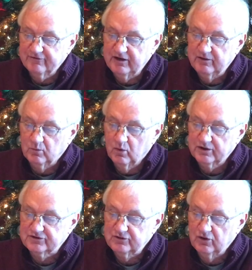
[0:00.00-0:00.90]
and
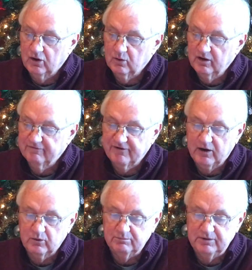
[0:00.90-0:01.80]
wanted to know if I
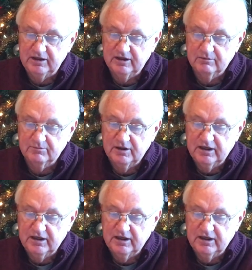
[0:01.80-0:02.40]
would meet him